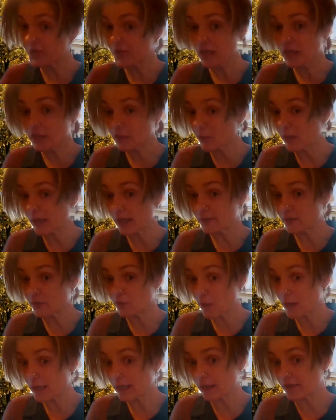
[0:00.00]
saying that we have it
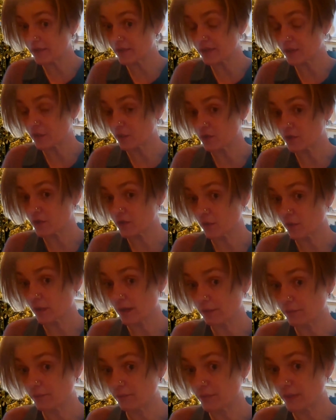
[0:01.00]
right in this country
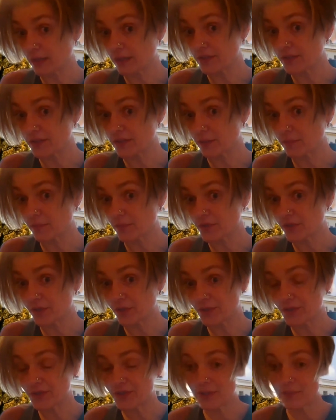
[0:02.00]
around pregnancy and
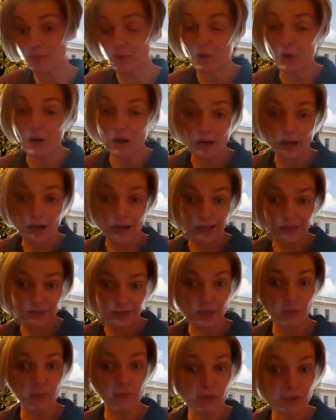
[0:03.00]
maternity, but I
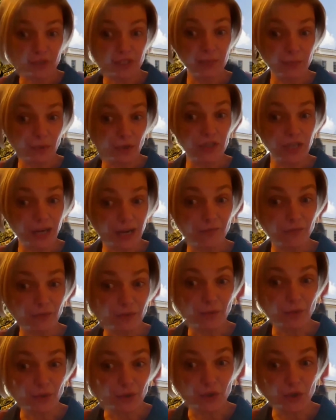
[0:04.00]
think pretty much
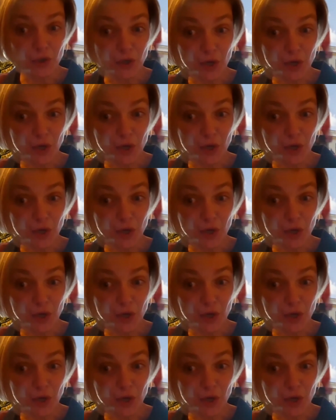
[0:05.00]
everybody